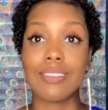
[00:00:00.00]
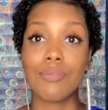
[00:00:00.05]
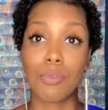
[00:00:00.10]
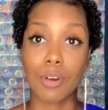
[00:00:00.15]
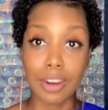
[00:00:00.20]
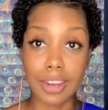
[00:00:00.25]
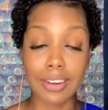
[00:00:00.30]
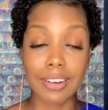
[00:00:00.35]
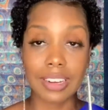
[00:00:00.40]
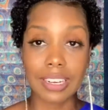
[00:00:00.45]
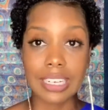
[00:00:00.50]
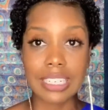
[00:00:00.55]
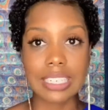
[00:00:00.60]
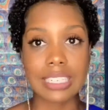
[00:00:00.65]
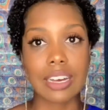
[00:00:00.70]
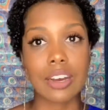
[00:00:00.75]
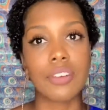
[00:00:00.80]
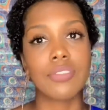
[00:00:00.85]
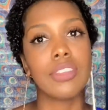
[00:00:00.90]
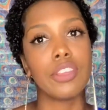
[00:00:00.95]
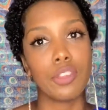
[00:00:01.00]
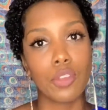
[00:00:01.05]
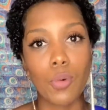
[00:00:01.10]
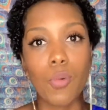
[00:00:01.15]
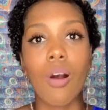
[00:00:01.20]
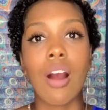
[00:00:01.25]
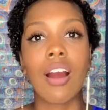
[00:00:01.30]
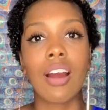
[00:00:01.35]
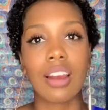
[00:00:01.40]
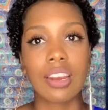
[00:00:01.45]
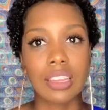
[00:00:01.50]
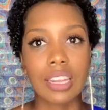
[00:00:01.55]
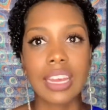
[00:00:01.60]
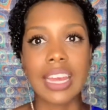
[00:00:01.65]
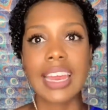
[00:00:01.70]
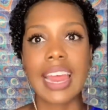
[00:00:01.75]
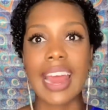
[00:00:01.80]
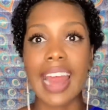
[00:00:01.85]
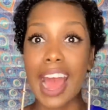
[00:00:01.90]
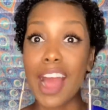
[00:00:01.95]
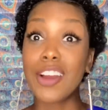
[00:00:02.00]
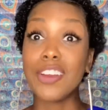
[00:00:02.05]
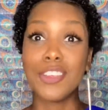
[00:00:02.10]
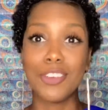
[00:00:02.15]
working on yourself, then you are looking at how you